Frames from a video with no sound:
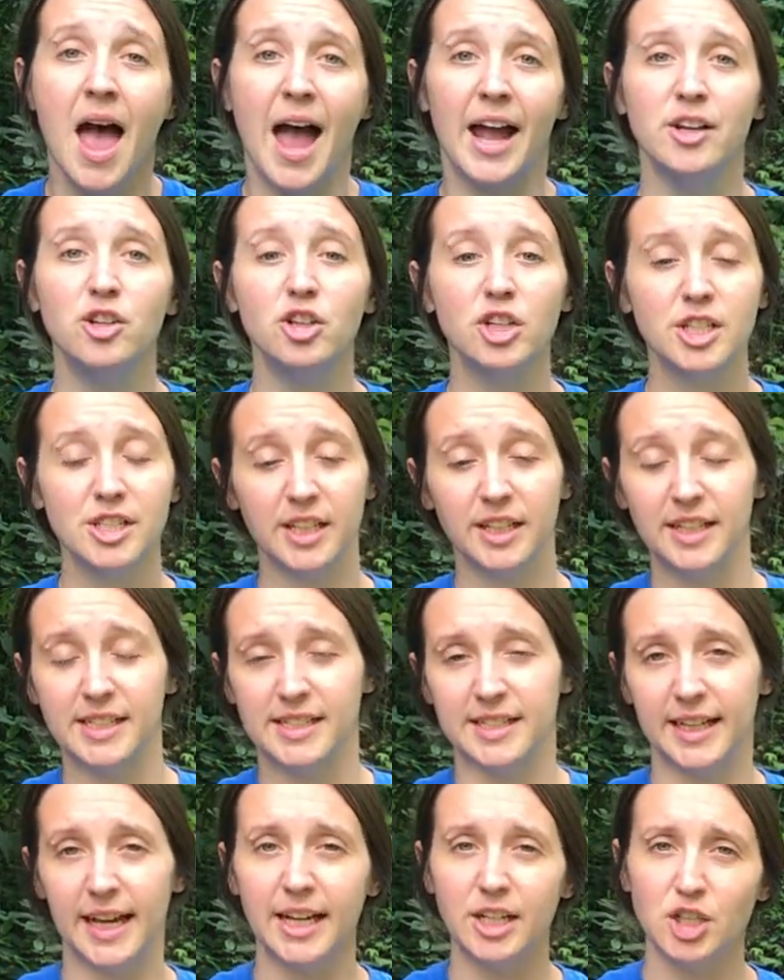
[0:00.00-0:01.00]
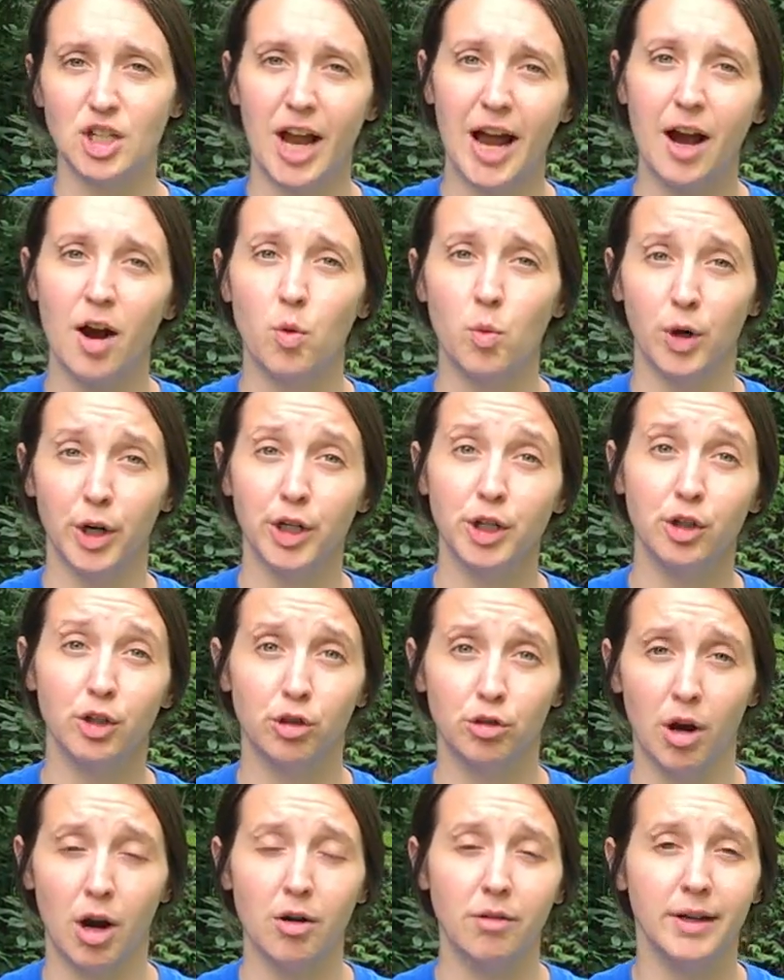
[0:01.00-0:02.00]
and you're just going to sketch out where you're
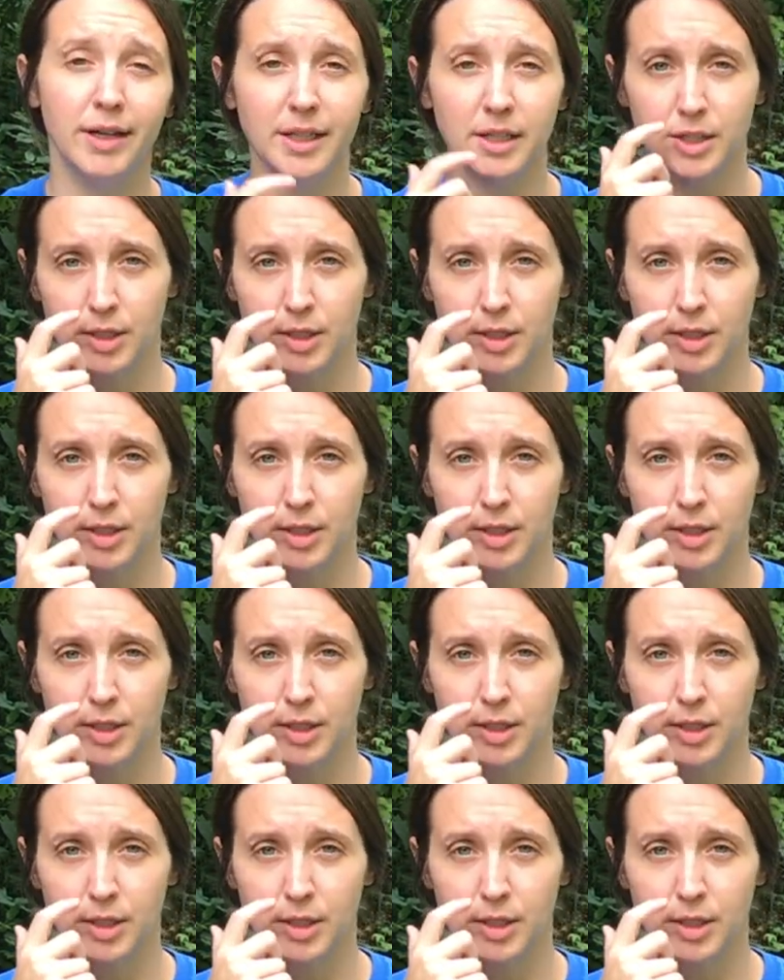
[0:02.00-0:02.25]
growing.